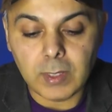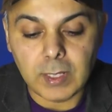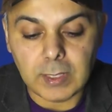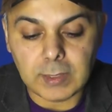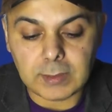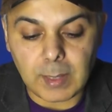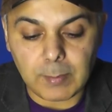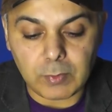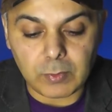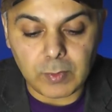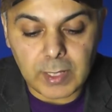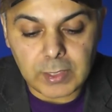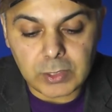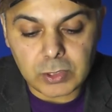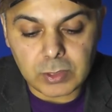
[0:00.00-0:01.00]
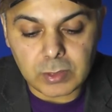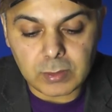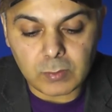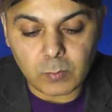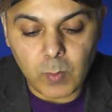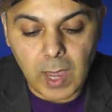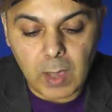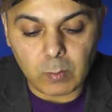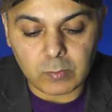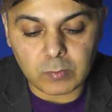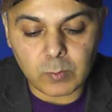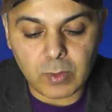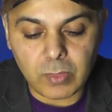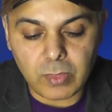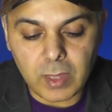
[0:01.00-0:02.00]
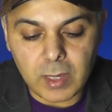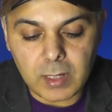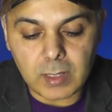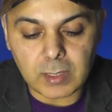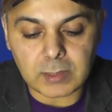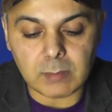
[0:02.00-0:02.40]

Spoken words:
A Separation, Werewolves Within,